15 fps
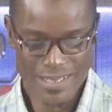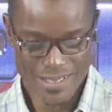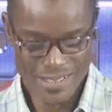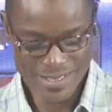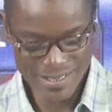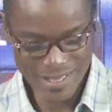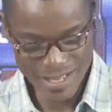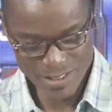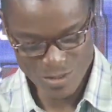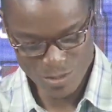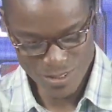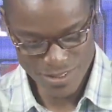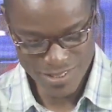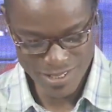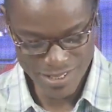Let's start
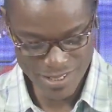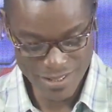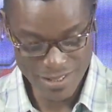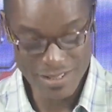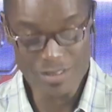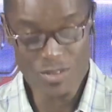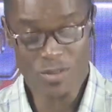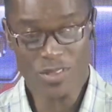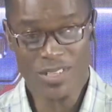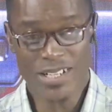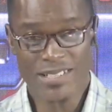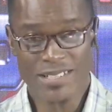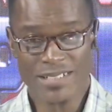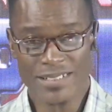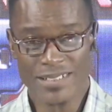with uh, uh,
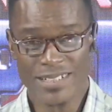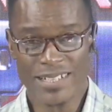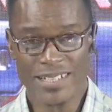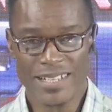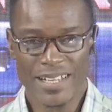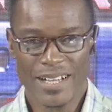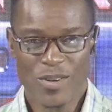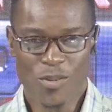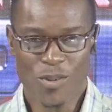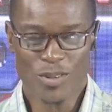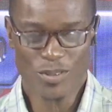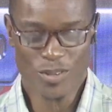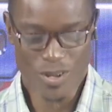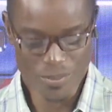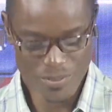showcasing the
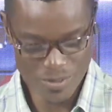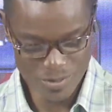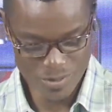World Cup.